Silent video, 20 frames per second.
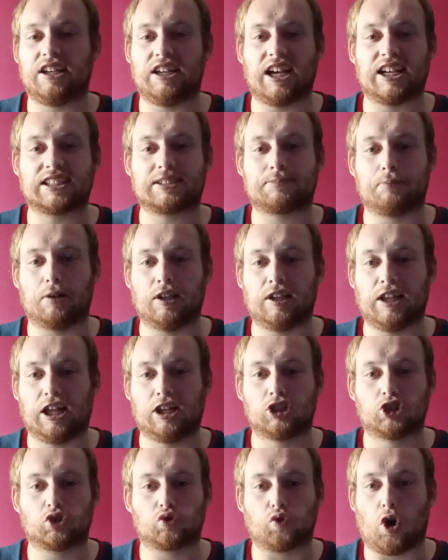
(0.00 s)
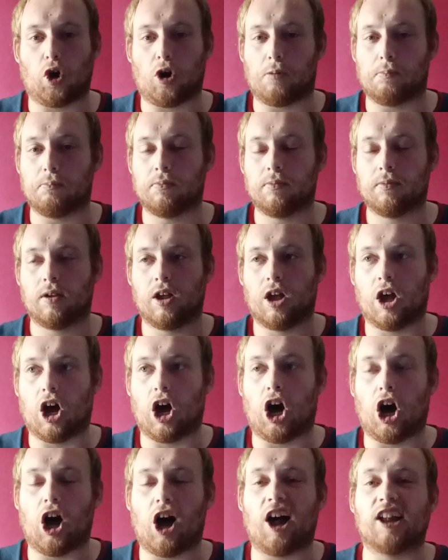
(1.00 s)
Jesper Lindstrøm
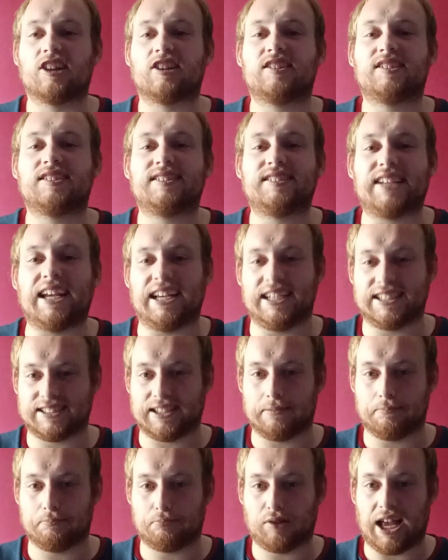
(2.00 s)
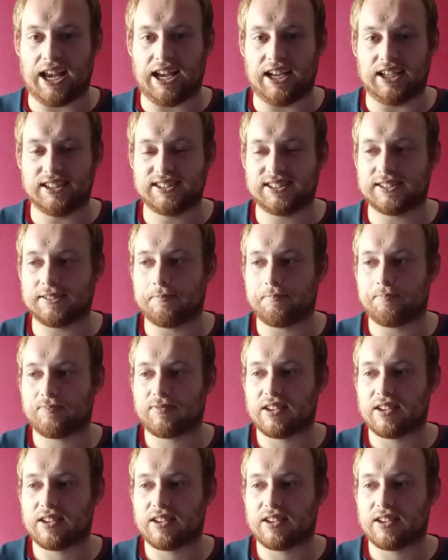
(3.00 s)
are decent players.